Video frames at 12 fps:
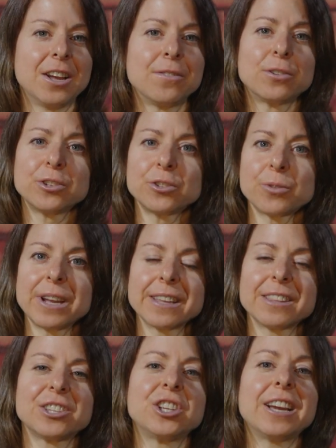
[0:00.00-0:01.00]
For
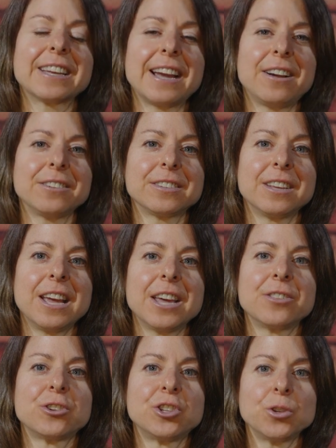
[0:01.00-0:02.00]
strength, check out
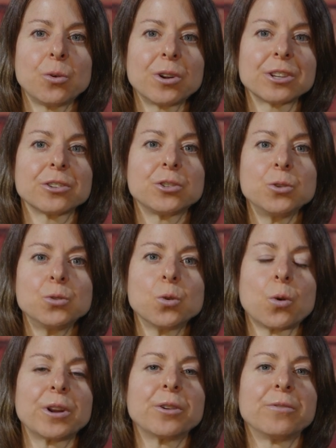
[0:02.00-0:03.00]
the short
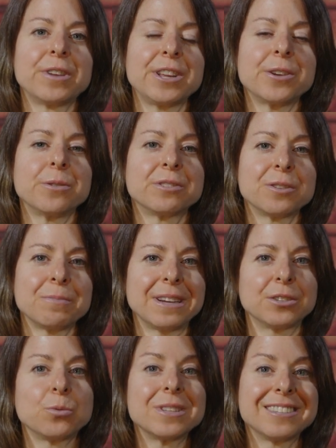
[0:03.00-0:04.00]
tutorial videos that my
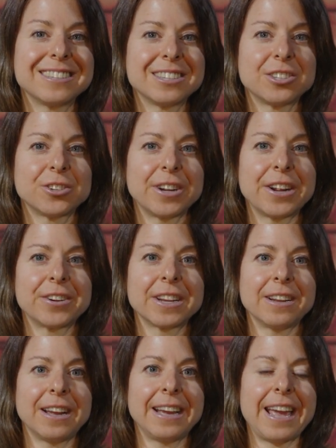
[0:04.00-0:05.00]
twin sister Erin
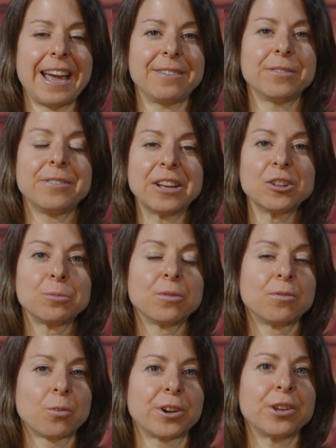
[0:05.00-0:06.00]
and I have available
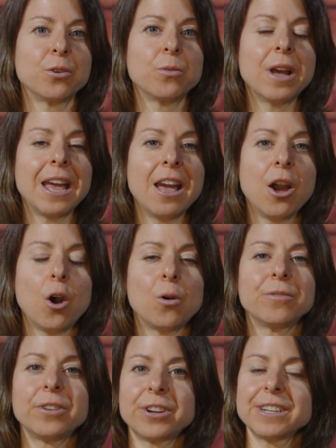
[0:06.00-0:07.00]
for you
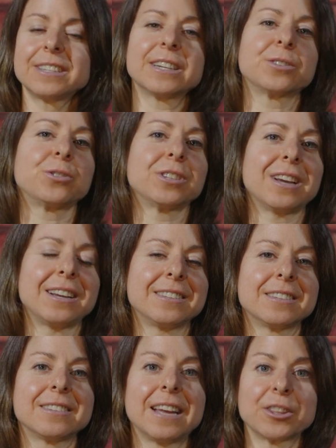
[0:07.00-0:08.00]
on various
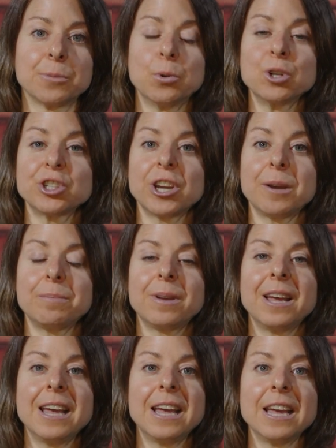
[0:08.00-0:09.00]
exercises like the push-up,
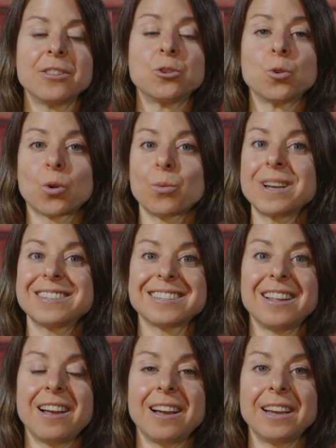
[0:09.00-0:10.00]
the doorway
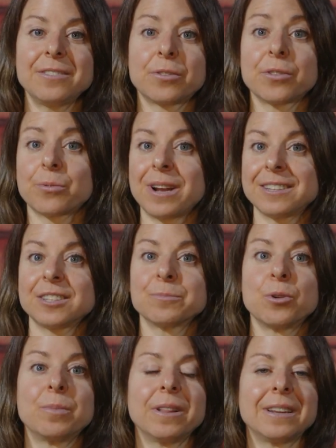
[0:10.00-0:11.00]
slide for thoracic
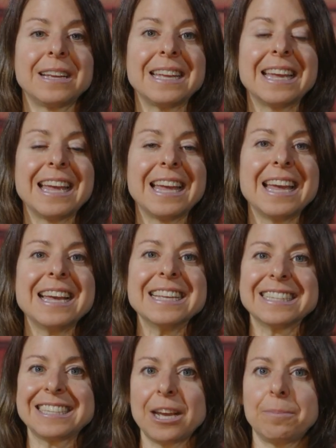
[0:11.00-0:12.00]
mobility,
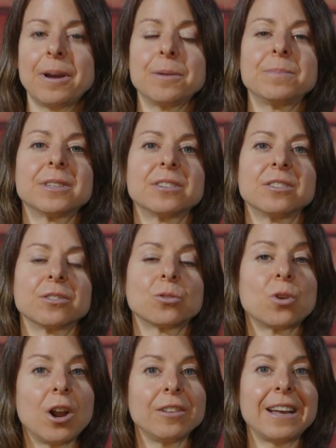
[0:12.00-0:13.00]
step-ups,
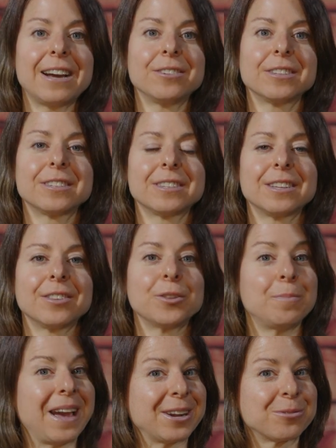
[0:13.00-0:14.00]
crawl-outs, the
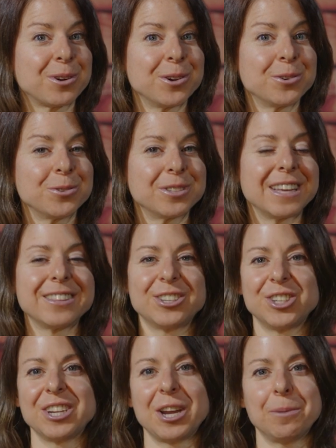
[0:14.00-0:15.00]
back rows, and the
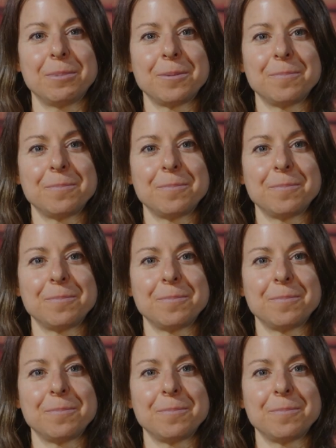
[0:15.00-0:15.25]
chin-up.